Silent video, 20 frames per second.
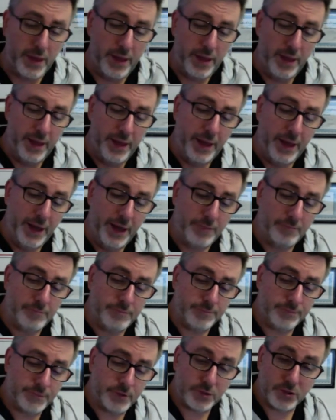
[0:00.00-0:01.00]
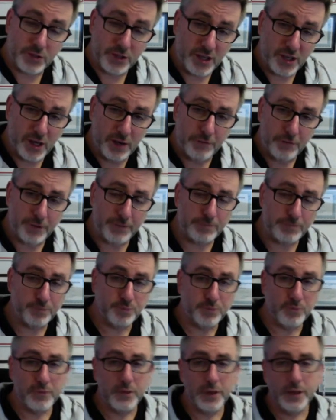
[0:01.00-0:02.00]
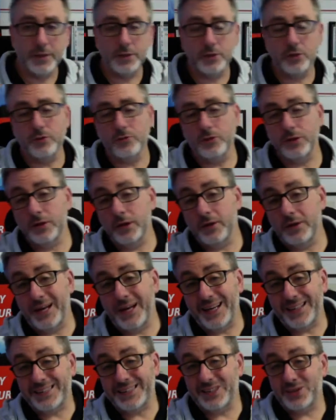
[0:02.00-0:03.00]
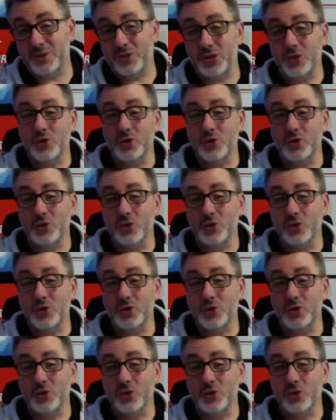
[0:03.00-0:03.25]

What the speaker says: It's only coughing. You have access to a